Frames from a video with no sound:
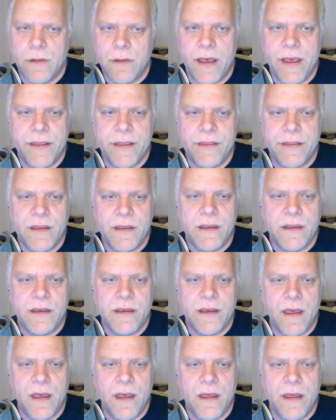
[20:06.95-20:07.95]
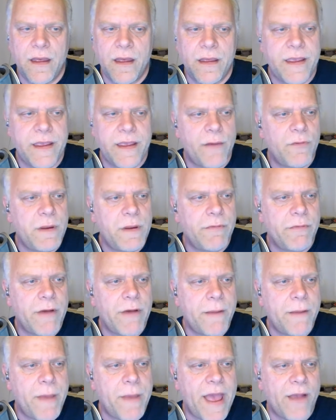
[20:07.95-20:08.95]
I think, uh, yeah, we'll
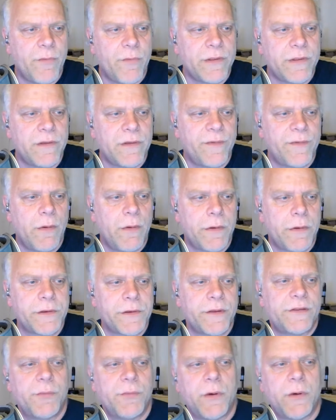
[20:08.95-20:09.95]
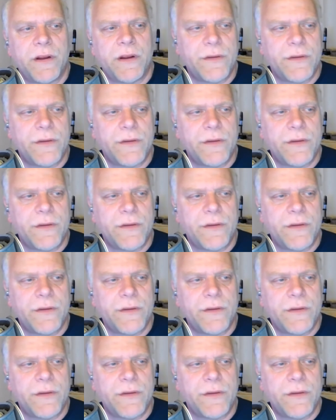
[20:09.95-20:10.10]
be right back with a few other things.